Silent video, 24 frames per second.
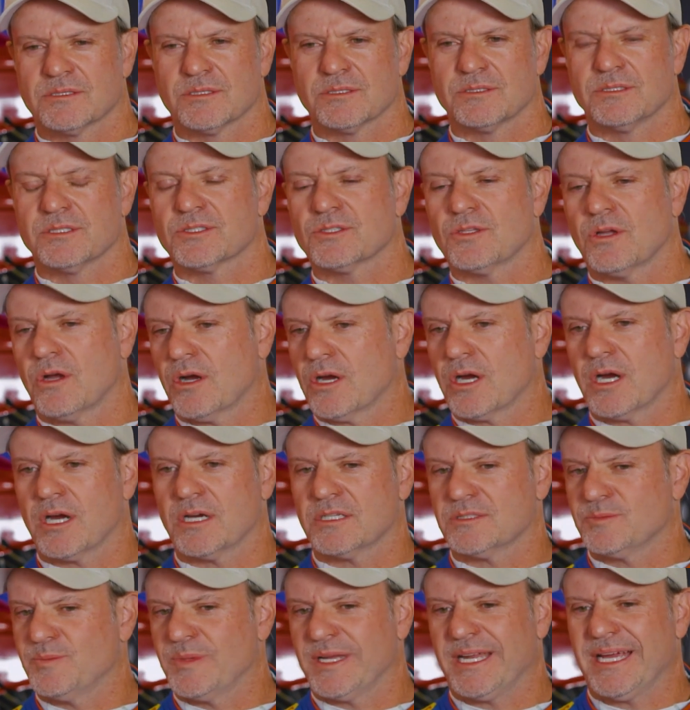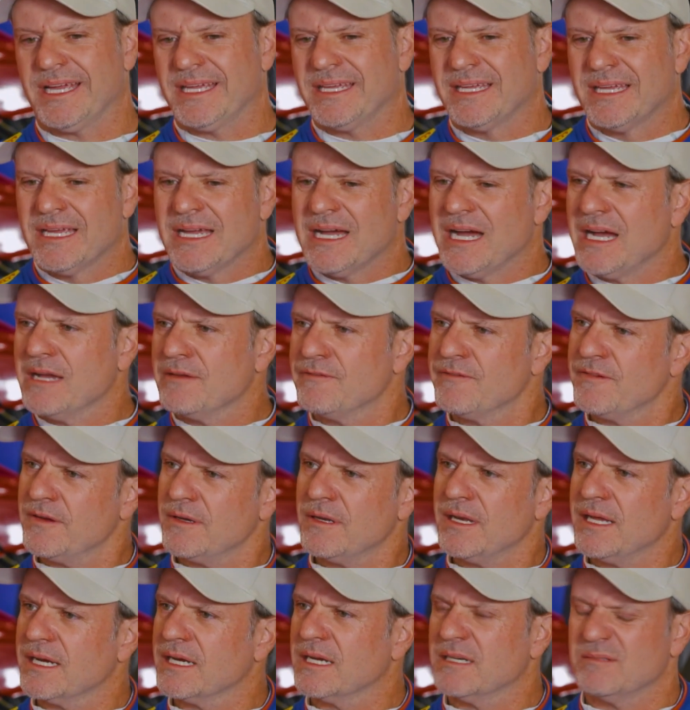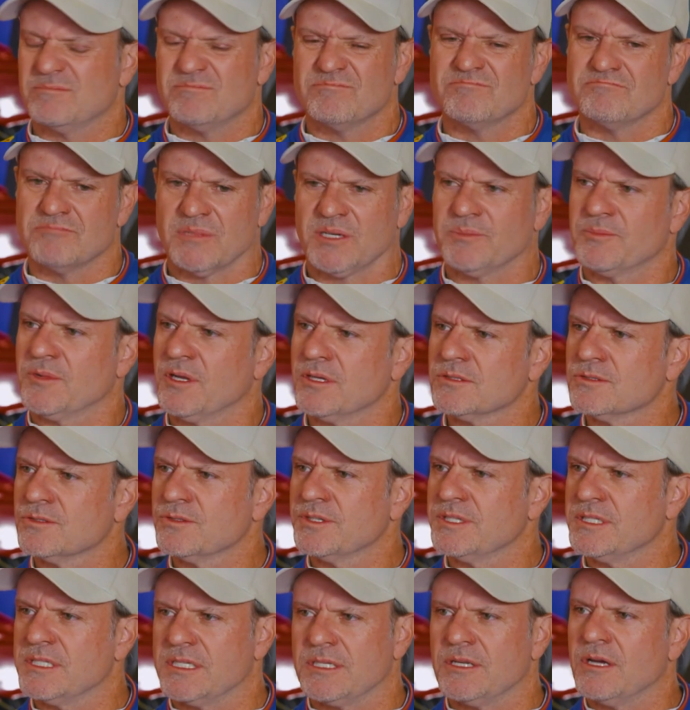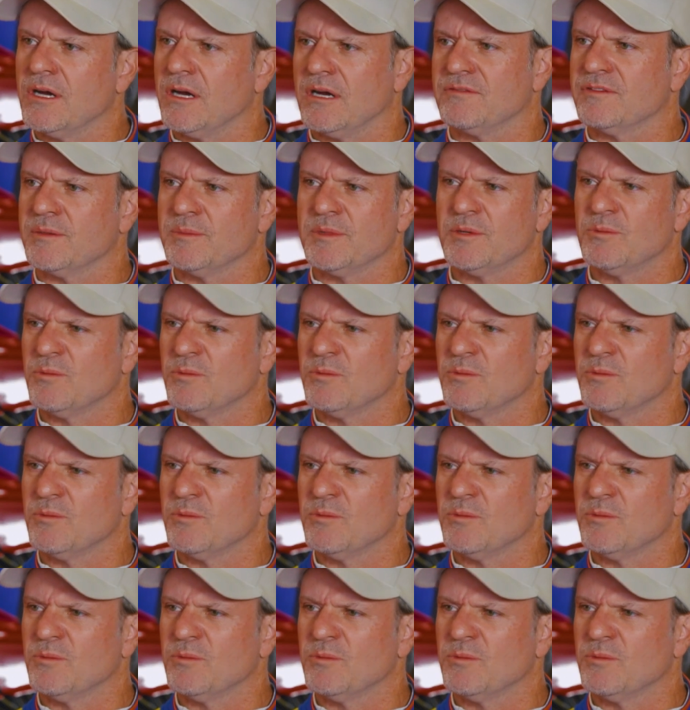to the stock cars, but I, I felt like I'm um, mm, I'm not doing enough.